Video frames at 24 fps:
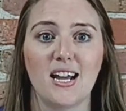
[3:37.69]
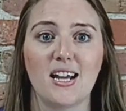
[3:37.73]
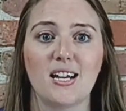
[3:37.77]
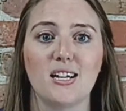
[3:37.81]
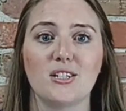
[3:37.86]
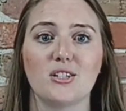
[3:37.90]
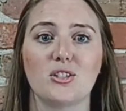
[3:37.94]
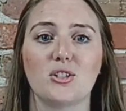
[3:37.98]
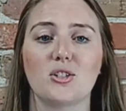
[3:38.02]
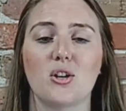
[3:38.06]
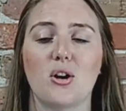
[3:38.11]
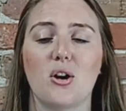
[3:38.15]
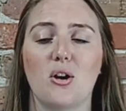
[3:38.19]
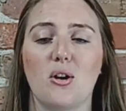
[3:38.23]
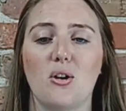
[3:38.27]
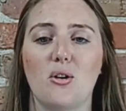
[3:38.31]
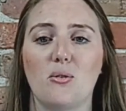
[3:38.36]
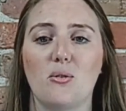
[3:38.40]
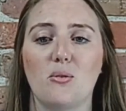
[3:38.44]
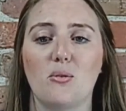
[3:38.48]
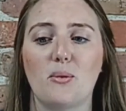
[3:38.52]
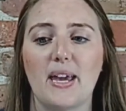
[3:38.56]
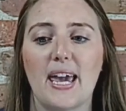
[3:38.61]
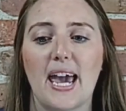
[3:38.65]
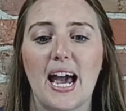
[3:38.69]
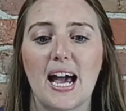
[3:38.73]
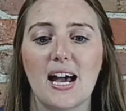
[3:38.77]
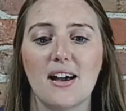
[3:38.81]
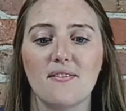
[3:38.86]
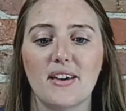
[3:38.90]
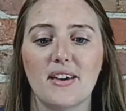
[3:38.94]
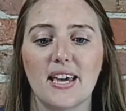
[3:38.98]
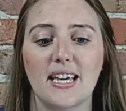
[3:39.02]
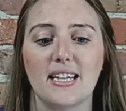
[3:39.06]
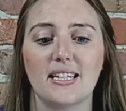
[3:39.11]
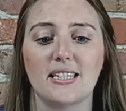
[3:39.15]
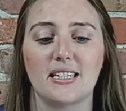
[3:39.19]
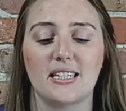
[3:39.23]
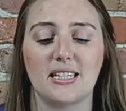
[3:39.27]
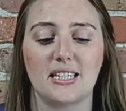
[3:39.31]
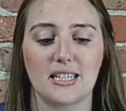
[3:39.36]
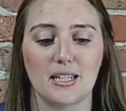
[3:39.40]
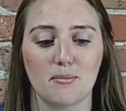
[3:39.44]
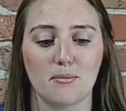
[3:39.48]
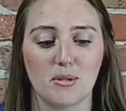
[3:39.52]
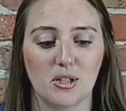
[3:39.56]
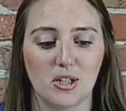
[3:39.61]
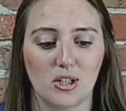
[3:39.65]
So we have a
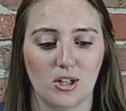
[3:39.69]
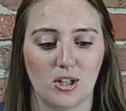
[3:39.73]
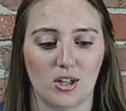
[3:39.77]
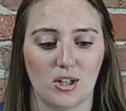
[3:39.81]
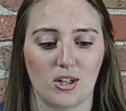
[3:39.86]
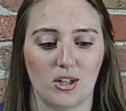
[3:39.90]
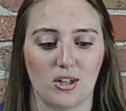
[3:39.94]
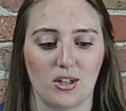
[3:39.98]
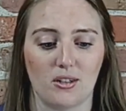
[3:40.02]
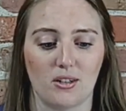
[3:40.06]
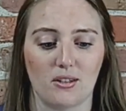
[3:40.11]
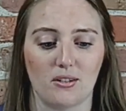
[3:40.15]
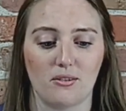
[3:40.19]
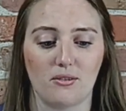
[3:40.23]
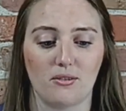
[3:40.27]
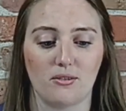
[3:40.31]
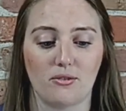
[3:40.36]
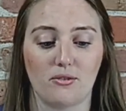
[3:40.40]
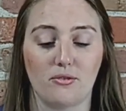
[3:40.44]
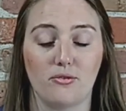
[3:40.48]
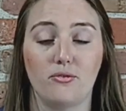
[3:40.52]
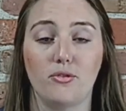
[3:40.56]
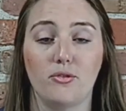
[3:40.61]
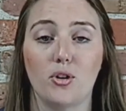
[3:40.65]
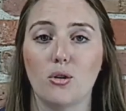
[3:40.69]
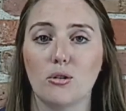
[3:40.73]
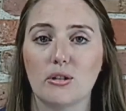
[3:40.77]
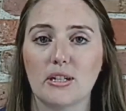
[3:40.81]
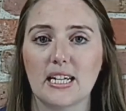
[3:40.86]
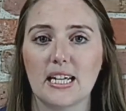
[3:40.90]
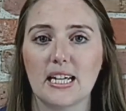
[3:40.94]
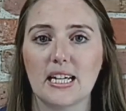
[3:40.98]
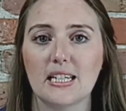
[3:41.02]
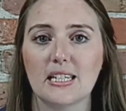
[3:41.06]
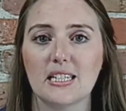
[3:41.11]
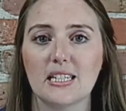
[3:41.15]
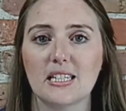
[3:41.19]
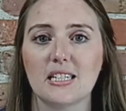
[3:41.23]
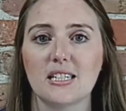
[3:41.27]
similar focus,